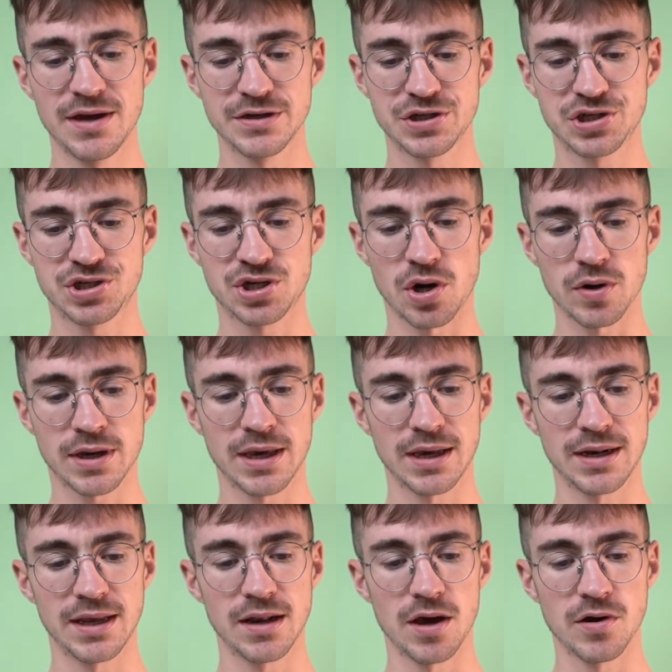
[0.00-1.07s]

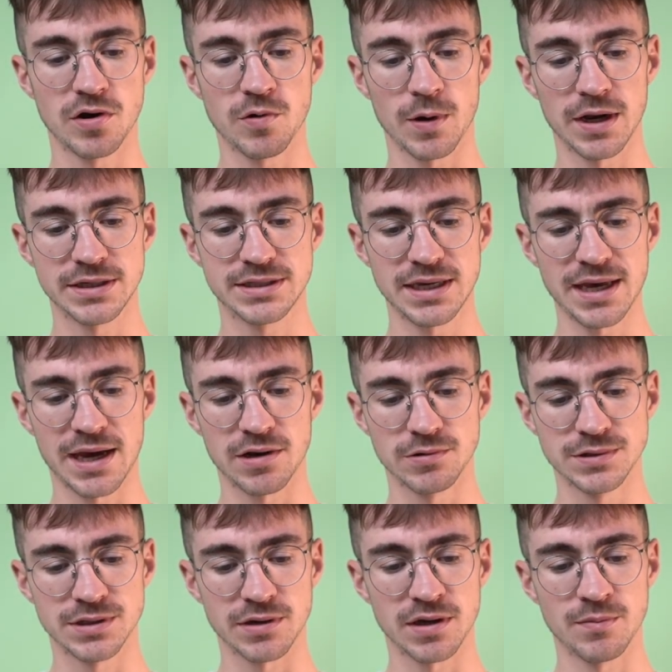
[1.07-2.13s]
Shockingly low quality and
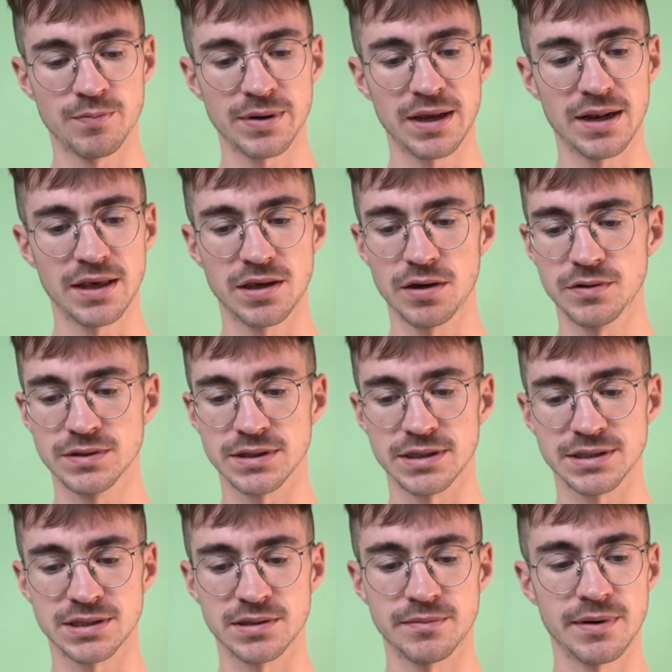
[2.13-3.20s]
also completely
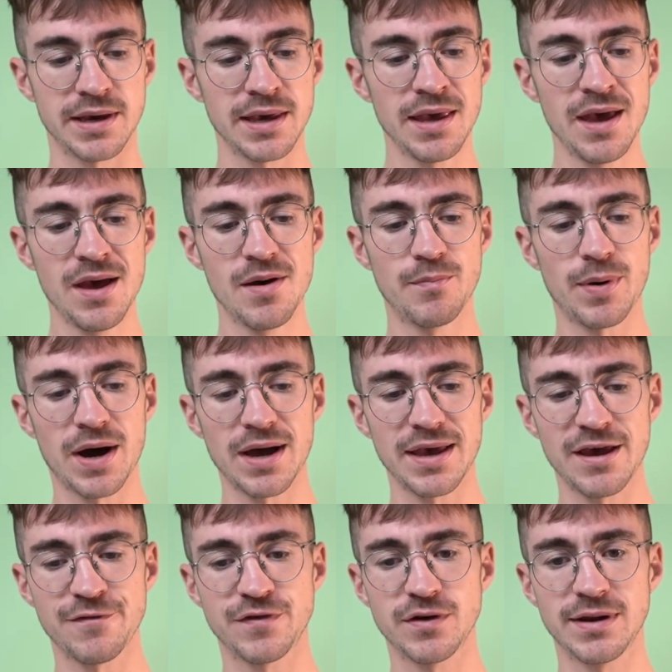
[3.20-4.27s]
useless to me. But
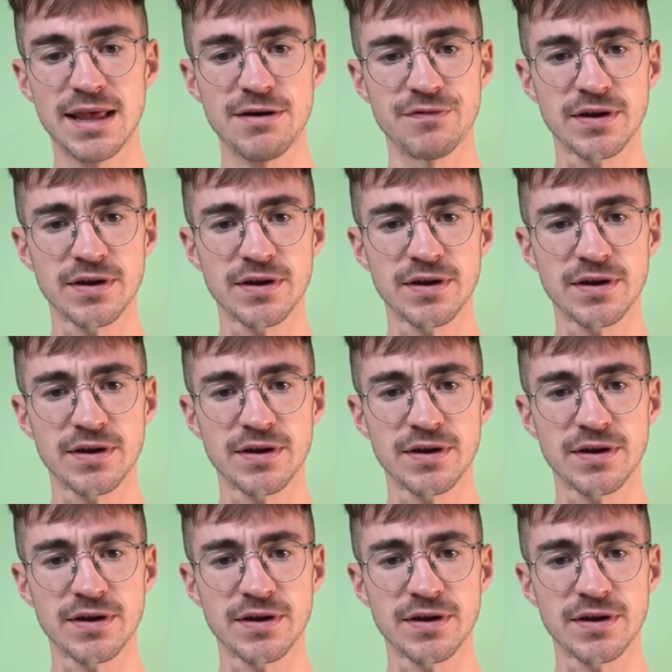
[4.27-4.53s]
if you live